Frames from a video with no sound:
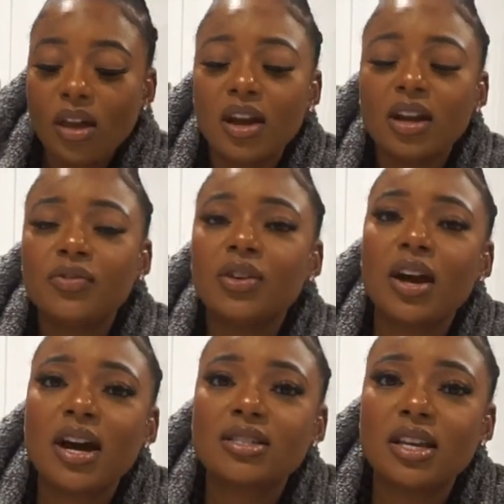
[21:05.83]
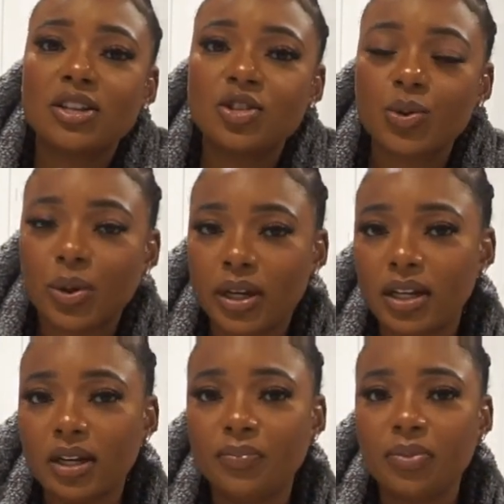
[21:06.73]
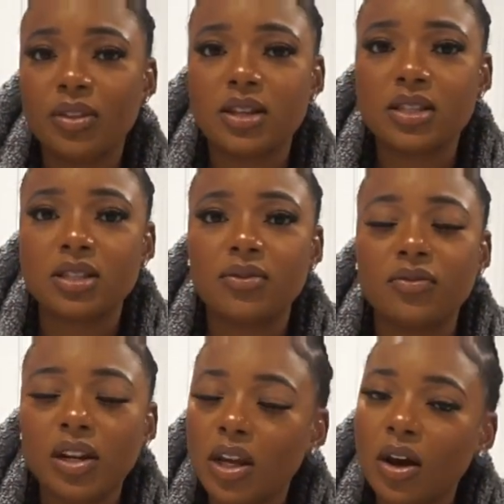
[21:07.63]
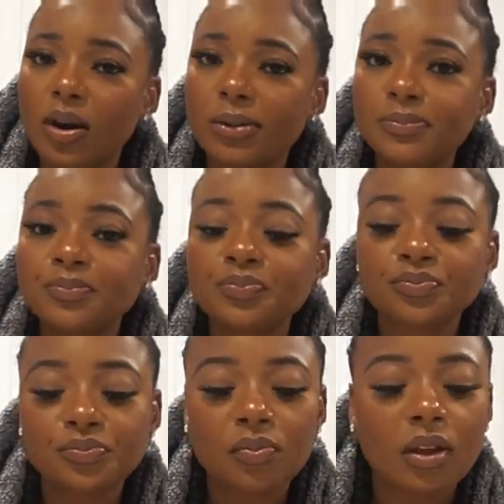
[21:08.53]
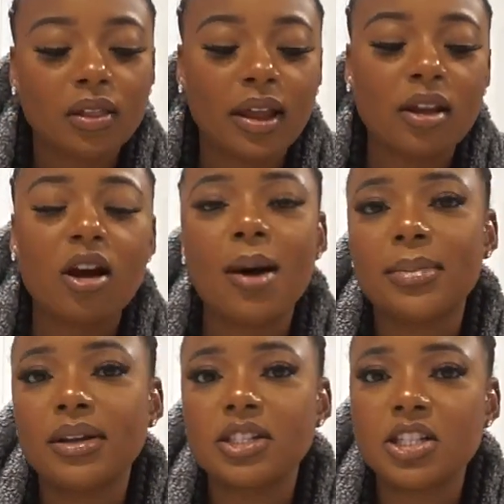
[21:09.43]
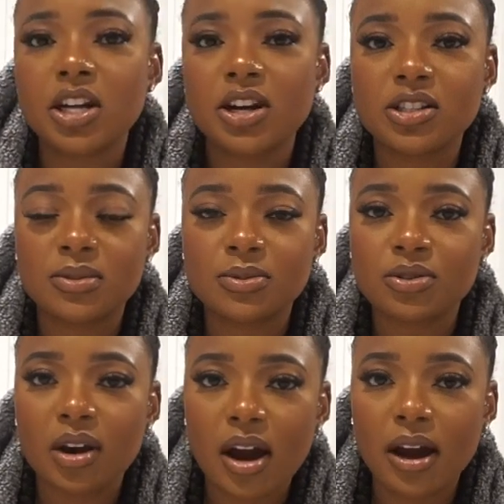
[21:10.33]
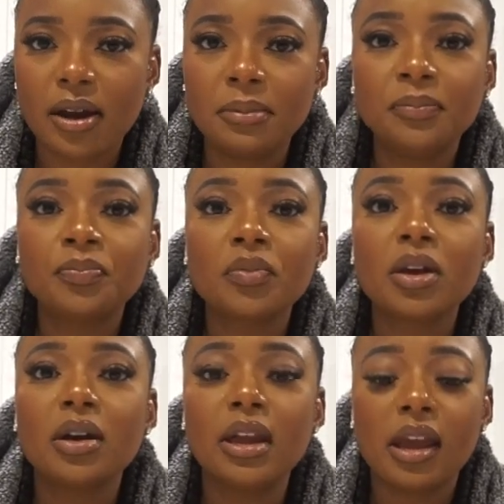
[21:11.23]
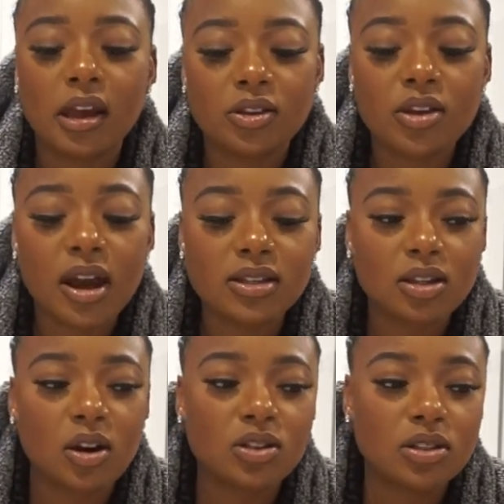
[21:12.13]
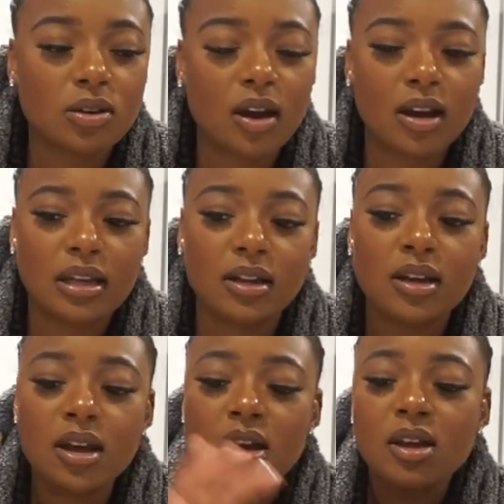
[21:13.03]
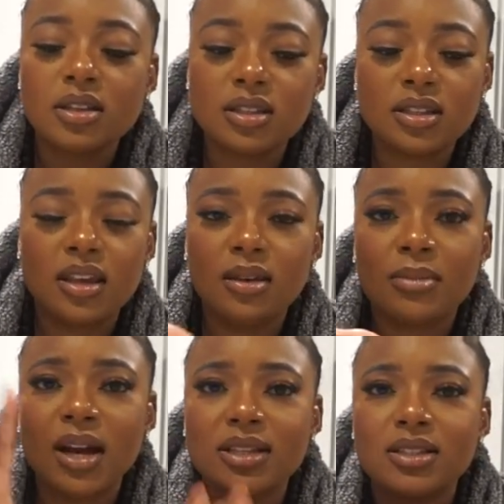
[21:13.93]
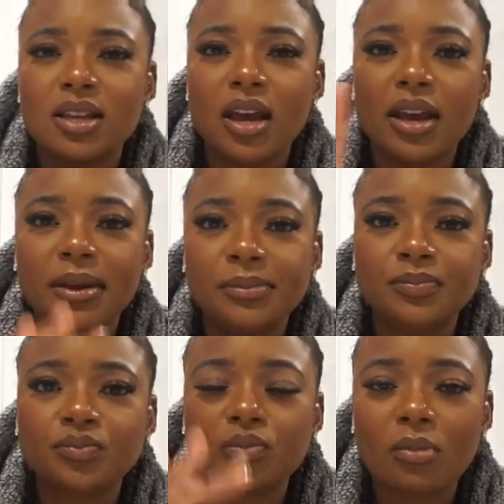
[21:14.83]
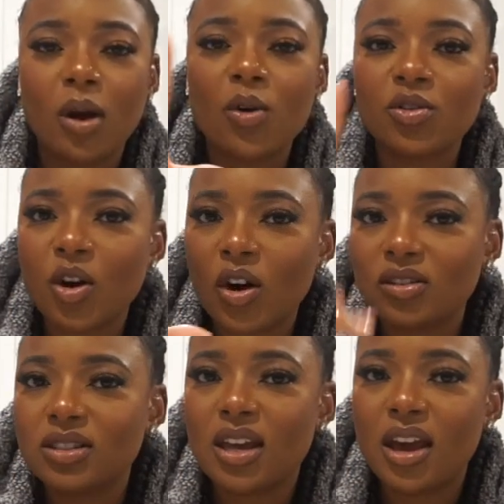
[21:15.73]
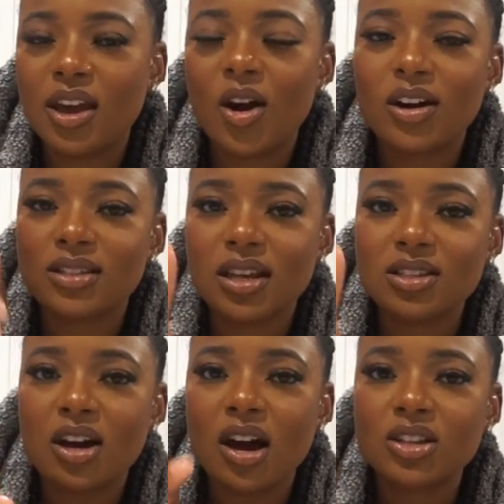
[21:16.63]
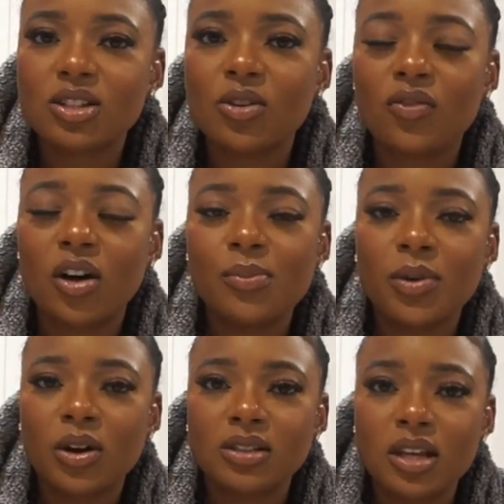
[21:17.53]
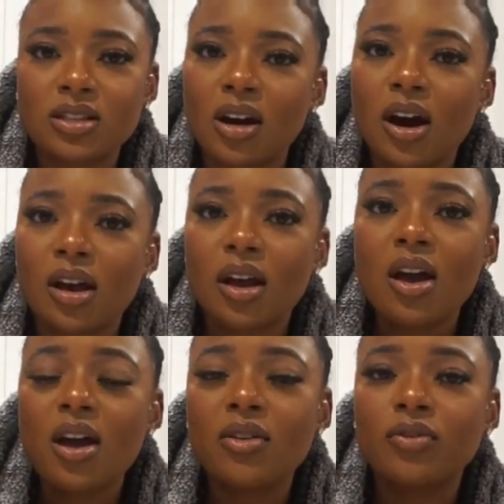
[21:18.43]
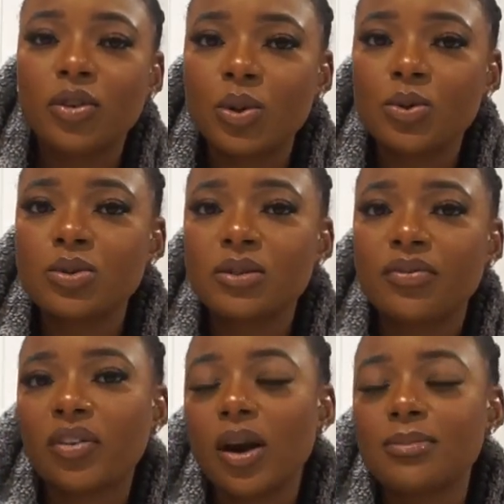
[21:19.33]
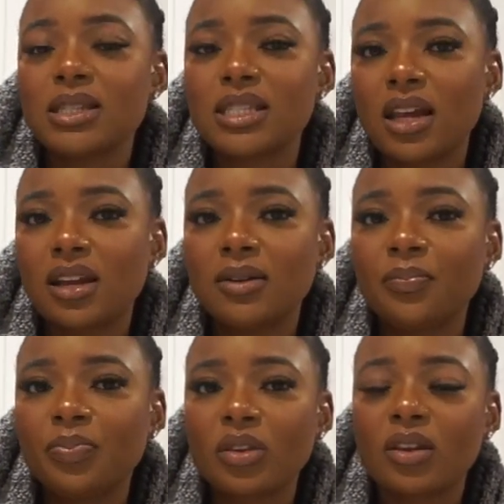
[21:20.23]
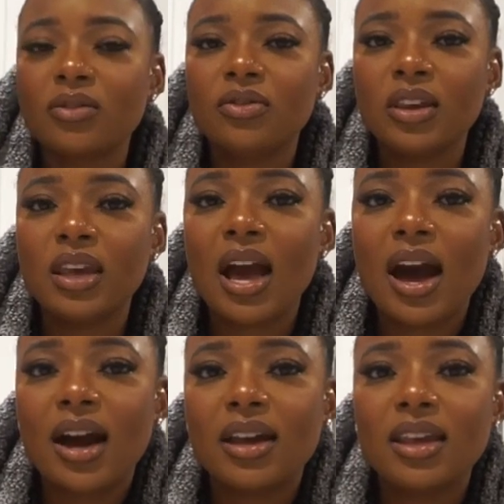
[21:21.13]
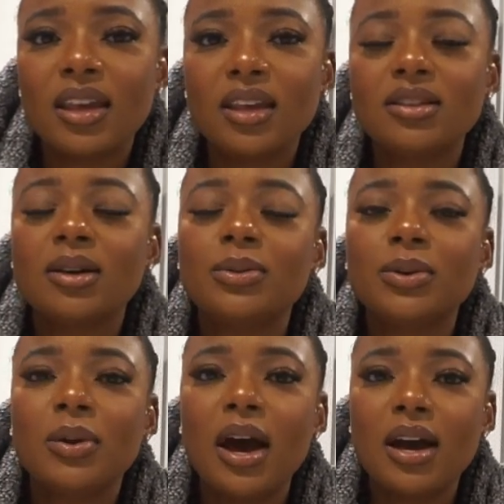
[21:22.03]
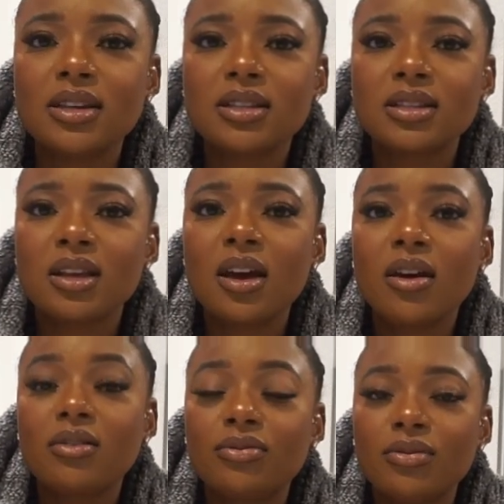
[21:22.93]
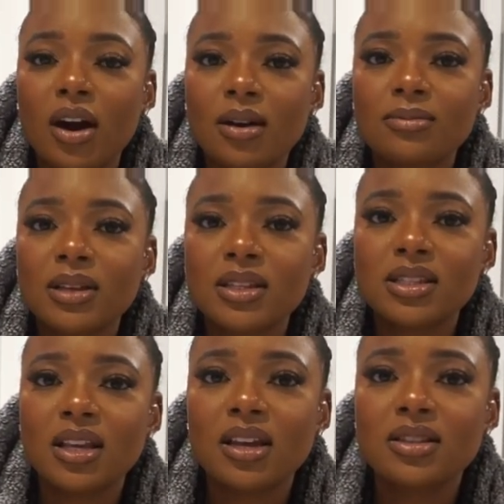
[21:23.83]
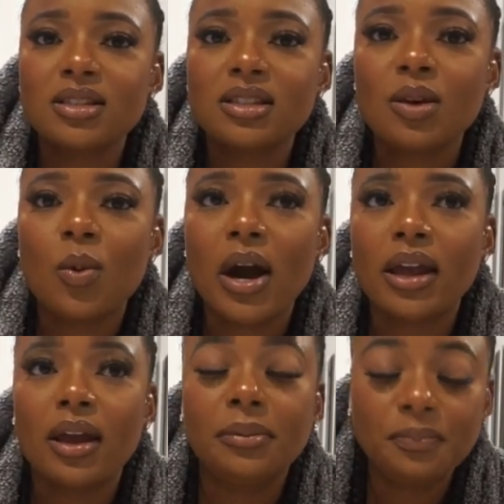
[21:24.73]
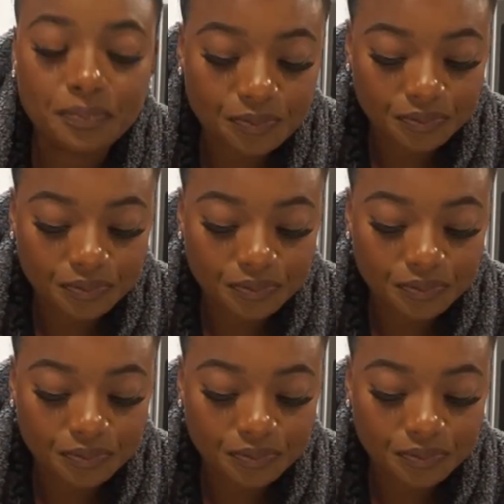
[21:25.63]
And if you guys enjoyed this video, like, comment, share, and subscribe. And you guys could also kind of see my day, my overall day on TikTok. So follow me on TikTok, Views from Cyn, V-I-E-W-S from Cyn, C-Y-N.